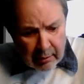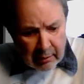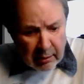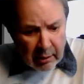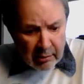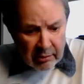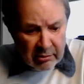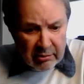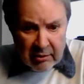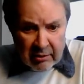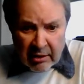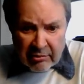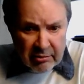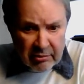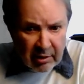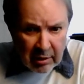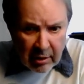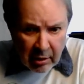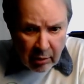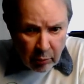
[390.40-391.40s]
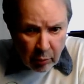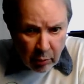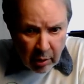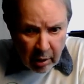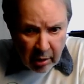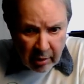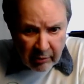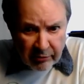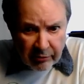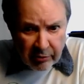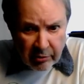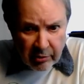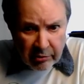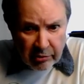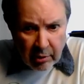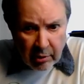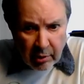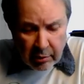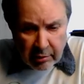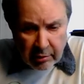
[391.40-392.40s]
Now, that's not going to work for
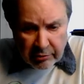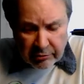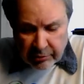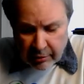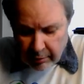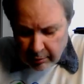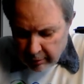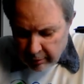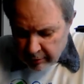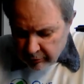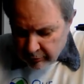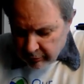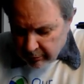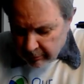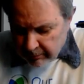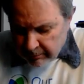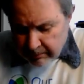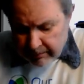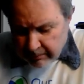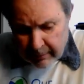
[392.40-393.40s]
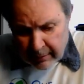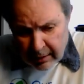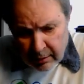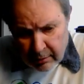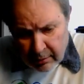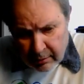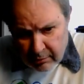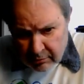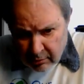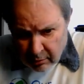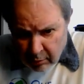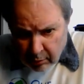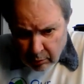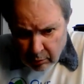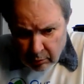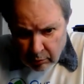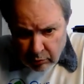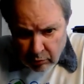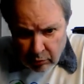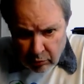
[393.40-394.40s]
the younger generation.
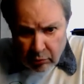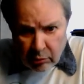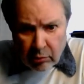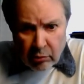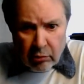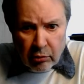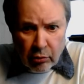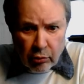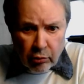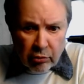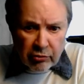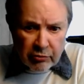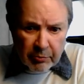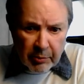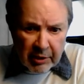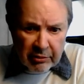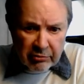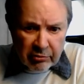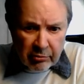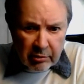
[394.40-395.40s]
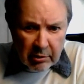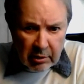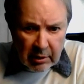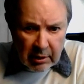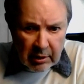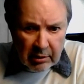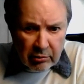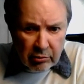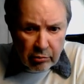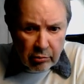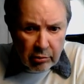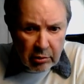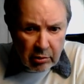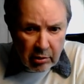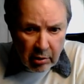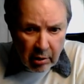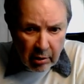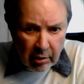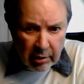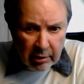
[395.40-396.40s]
So you especially need to
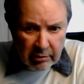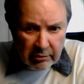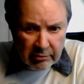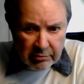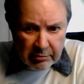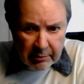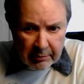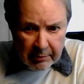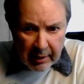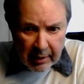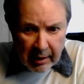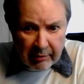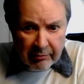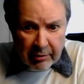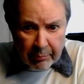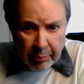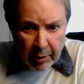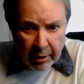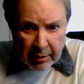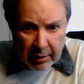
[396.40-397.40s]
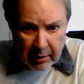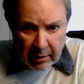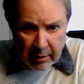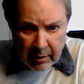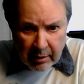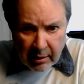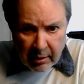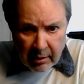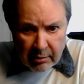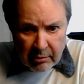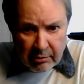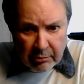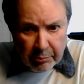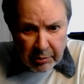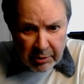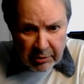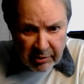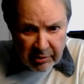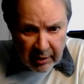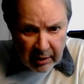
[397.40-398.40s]
encourage everybody to
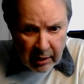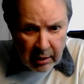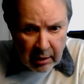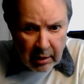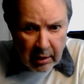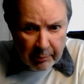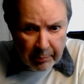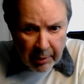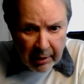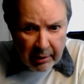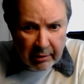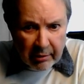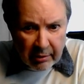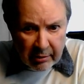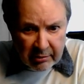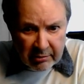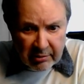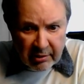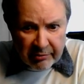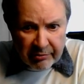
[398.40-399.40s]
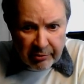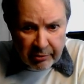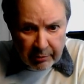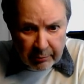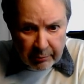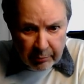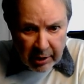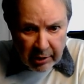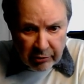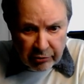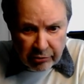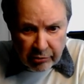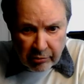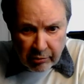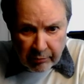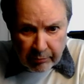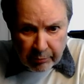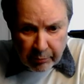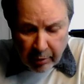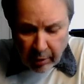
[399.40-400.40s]
be thinking about a different
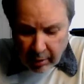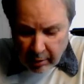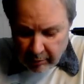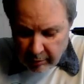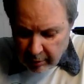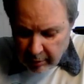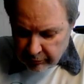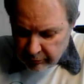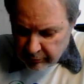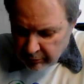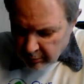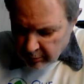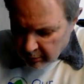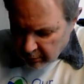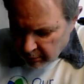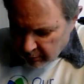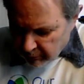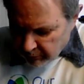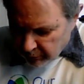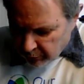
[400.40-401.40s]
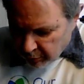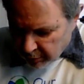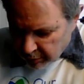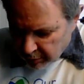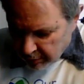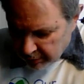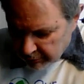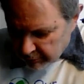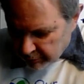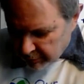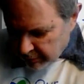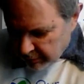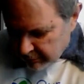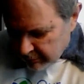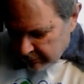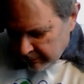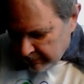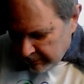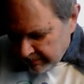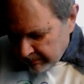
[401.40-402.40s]
measure of progress for
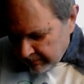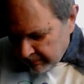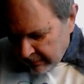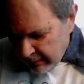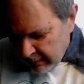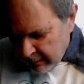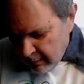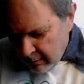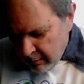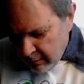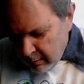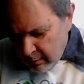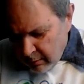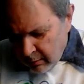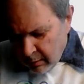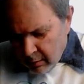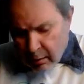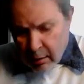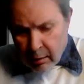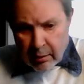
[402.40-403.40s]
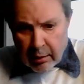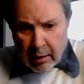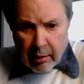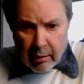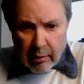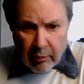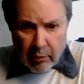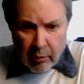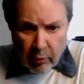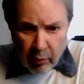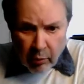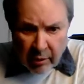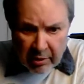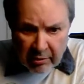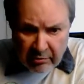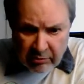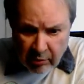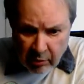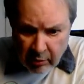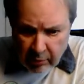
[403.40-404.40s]
countries. Now, what
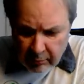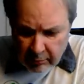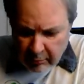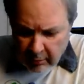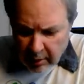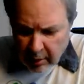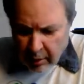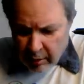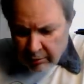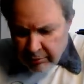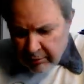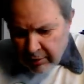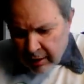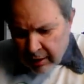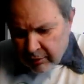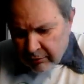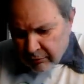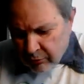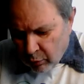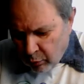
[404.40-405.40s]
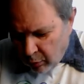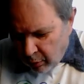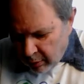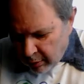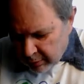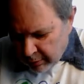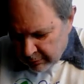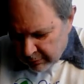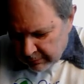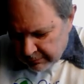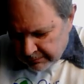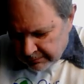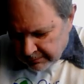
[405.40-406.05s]
does our task want?